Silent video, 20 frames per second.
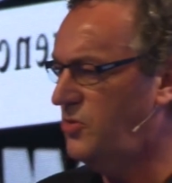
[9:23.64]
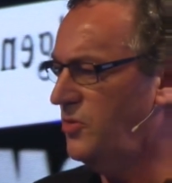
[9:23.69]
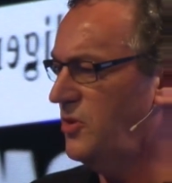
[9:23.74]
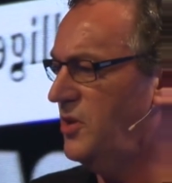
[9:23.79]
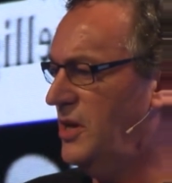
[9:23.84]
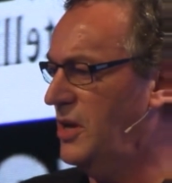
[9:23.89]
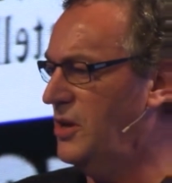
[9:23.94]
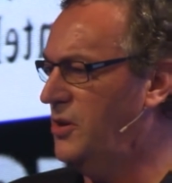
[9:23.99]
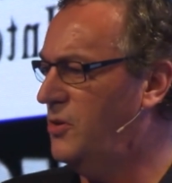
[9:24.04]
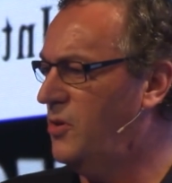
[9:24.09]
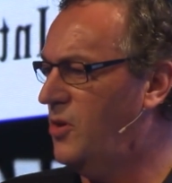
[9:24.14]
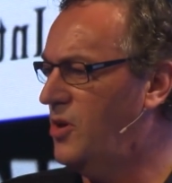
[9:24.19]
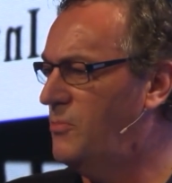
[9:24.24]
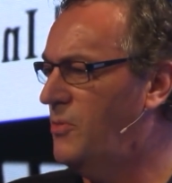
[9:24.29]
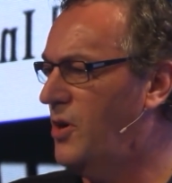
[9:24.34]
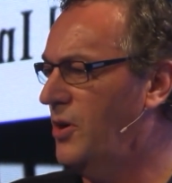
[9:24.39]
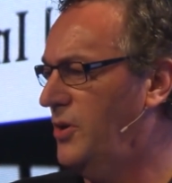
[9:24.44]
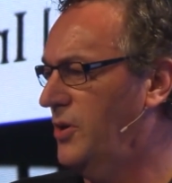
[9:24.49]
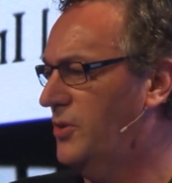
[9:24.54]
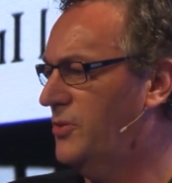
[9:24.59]
trillion dollar
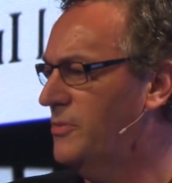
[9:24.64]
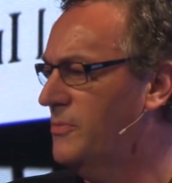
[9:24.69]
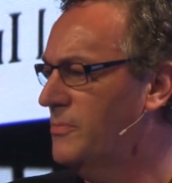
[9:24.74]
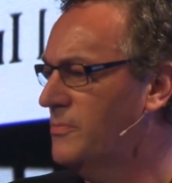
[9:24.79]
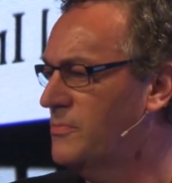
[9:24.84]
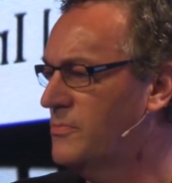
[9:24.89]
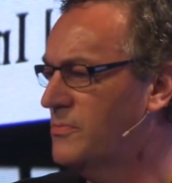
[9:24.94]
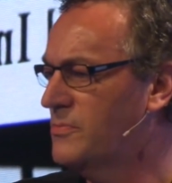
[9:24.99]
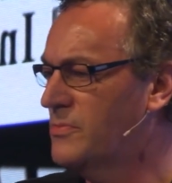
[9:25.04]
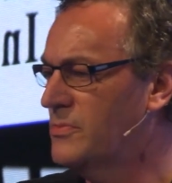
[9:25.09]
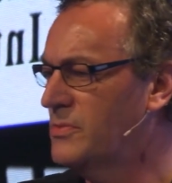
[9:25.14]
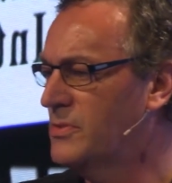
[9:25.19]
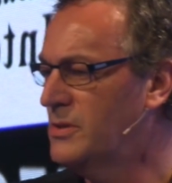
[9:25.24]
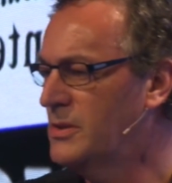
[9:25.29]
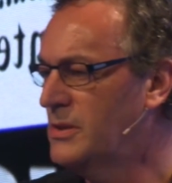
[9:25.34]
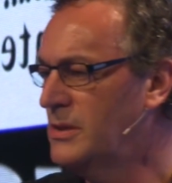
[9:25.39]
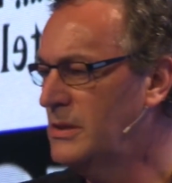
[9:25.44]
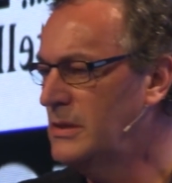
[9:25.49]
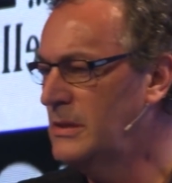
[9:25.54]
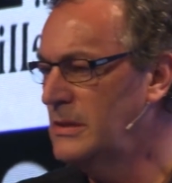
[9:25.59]
market.
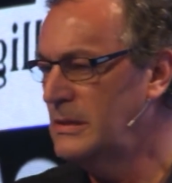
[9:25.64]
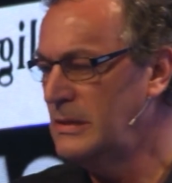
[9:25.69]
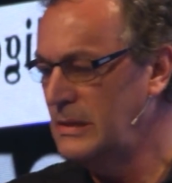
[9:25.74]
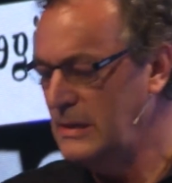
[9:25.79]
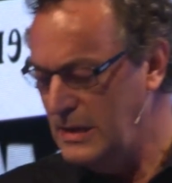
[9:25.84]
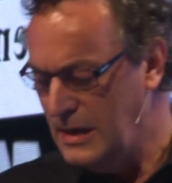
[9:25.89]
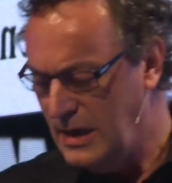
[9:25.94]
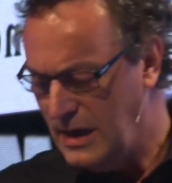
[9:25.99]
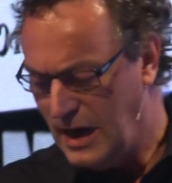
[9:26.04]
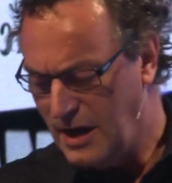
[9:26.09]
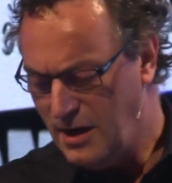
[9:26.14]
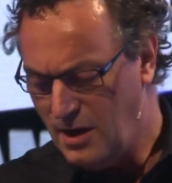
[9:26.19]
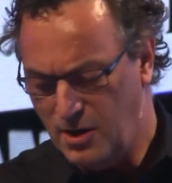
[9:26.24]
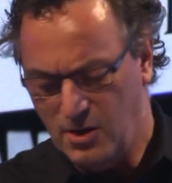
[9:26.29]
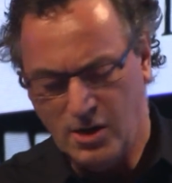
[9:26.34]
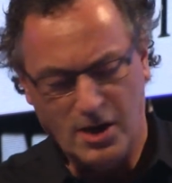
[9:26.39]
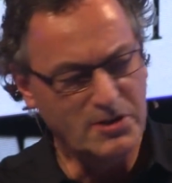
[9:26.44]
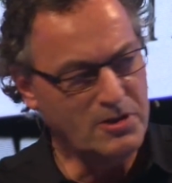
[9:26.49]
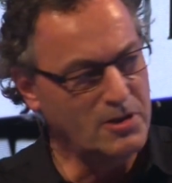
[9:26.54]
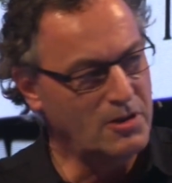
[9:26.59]
And there
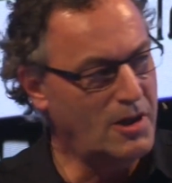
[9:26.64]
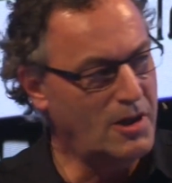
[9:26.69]
are lots